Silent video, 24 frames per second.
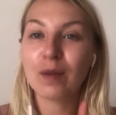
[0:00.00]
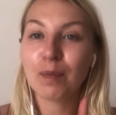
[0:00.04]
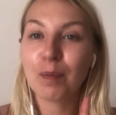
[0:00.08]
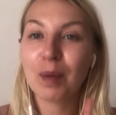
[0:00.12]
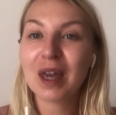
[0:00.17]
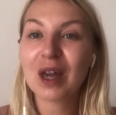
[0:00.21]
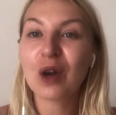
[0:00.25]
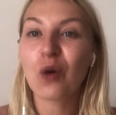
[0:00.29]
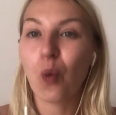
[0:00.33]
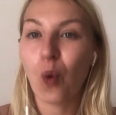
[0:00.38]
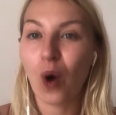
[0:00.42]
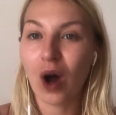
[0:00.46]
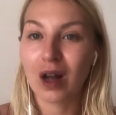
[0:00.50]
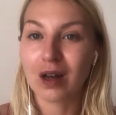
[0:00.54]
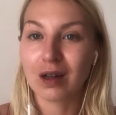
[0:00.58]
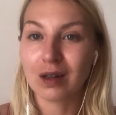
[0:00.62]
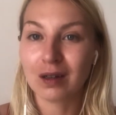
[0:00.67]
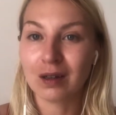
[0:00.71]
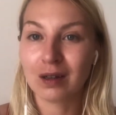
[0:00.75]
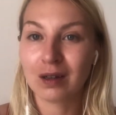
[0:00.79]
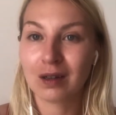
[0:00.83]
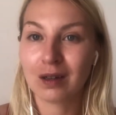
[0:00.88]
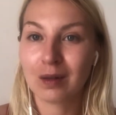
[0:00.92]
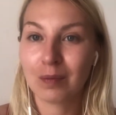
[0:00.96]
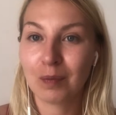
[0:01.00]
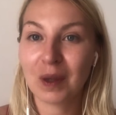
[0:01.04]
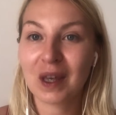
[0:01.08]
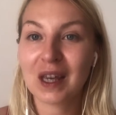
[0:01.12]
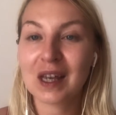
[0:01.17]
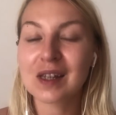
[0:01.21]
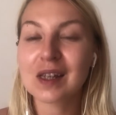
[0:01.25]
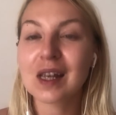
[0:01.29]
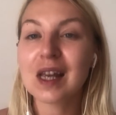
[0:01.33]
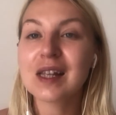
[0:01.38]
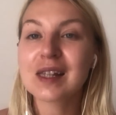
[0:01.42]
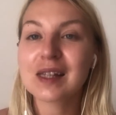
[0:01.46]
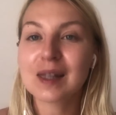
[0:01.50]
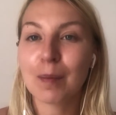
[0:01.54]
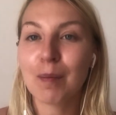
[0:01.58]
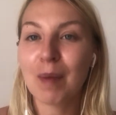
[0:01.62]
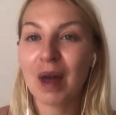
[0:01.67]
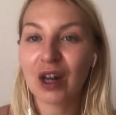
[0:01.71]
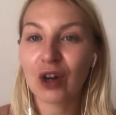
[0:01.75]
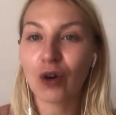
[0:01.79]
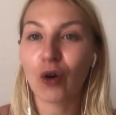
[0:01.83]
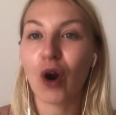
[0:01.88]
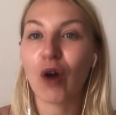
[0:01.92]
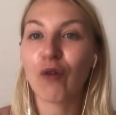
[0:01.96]
pick one, because it's the
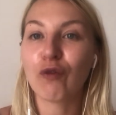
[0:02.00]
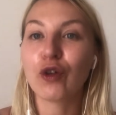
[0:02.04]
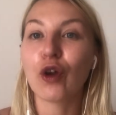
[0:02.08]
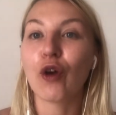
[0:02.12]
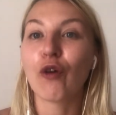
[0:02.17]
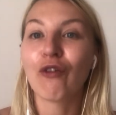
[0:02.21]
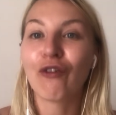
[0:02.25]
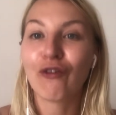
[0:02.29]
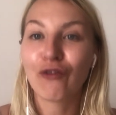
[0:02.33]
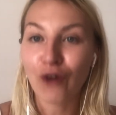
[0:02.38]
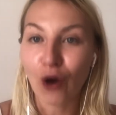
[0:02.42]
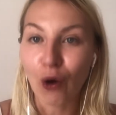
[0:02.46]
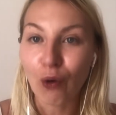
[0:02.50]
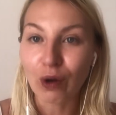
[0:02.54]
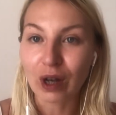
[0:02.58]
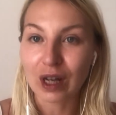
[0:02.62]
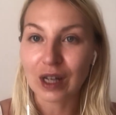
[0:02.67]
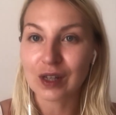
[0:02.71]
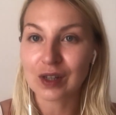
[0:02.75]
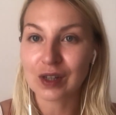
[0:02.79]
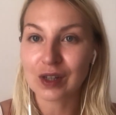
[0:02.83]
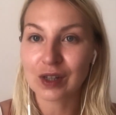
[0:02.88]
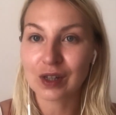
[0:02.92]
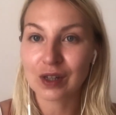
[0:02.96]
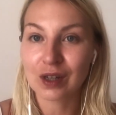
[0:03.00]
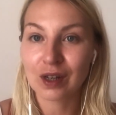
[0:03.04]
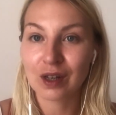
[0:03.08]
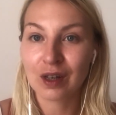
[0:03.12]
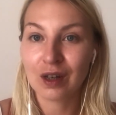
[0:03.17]
matter of your focus.